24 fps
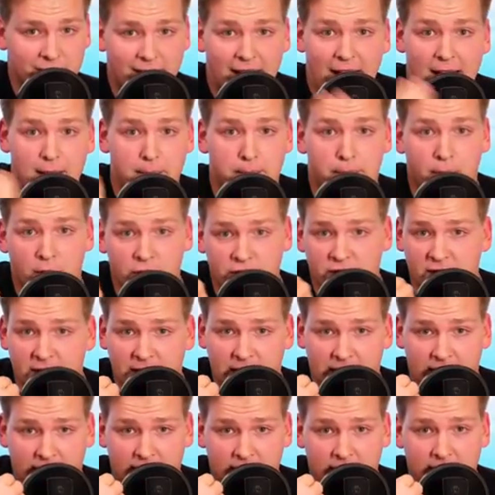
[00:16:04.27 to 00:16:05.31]
I
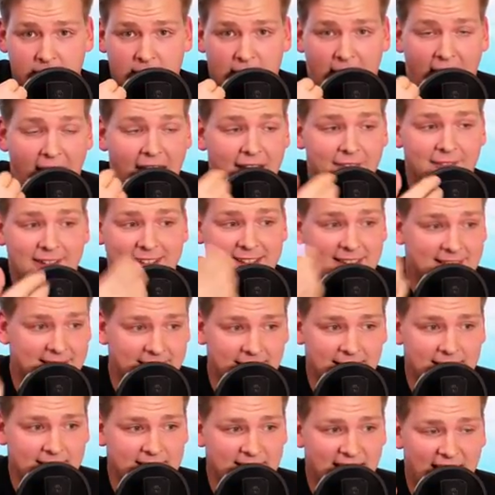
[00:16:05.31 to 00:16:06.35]
personally haven't
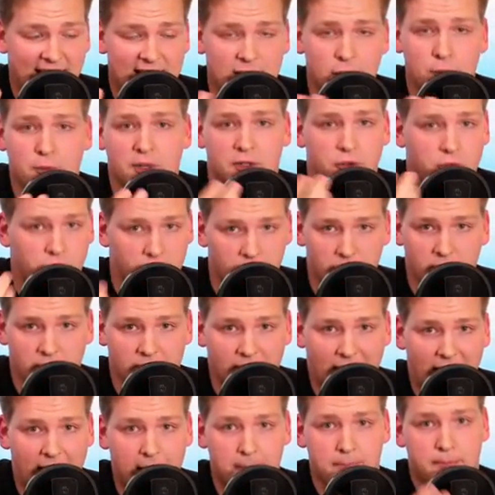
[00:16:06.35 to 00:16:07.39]
seen anyone do it.
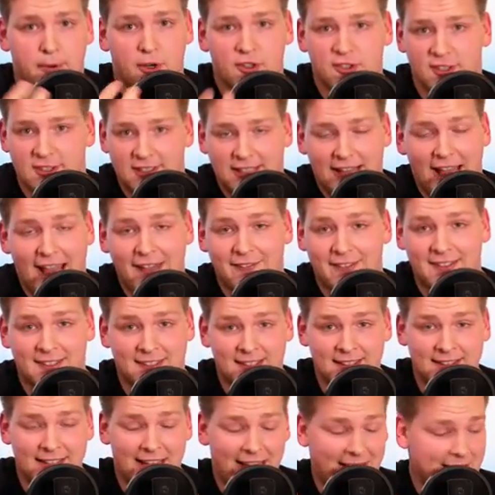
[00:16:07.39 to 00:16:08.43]
I personally haven't
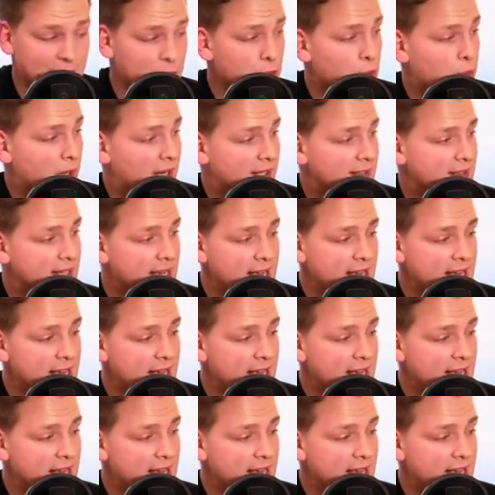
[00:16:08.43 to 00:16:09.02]
seen anyone